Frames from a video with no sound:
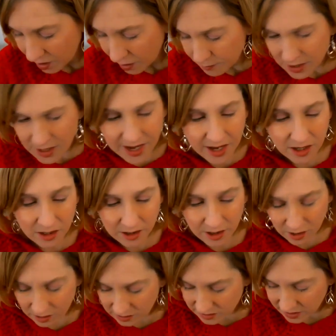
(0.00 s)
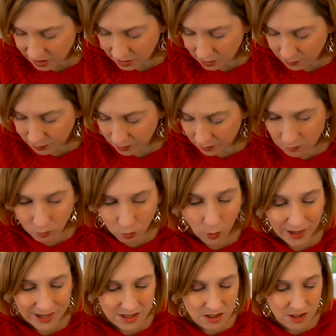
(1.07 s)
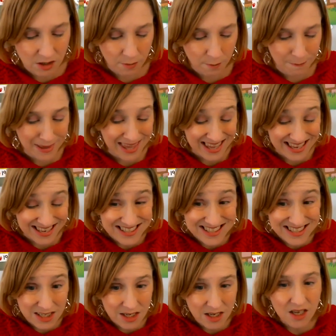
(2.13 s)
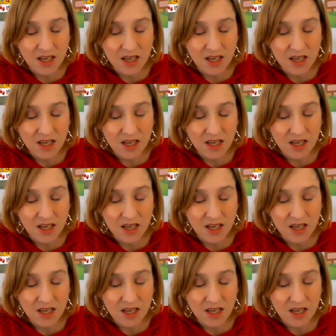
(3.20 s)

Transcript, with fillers: I'm gonna add a little dollop of white paint